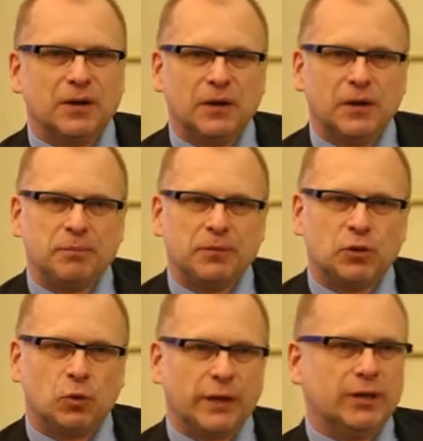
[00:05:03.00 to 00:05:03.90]
um,
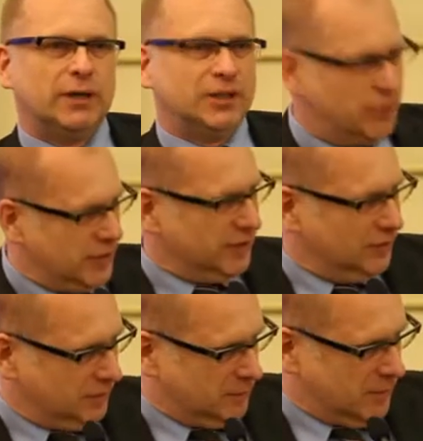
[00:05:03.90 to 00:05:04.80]
to regulate
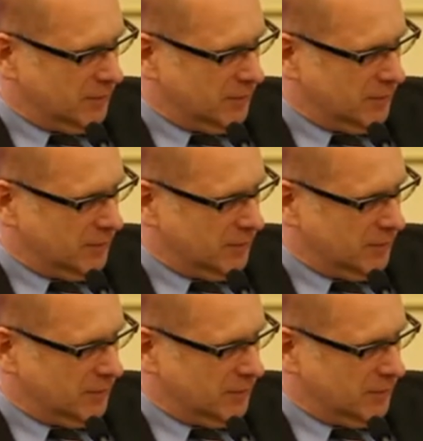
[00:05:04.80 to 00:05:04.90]
things,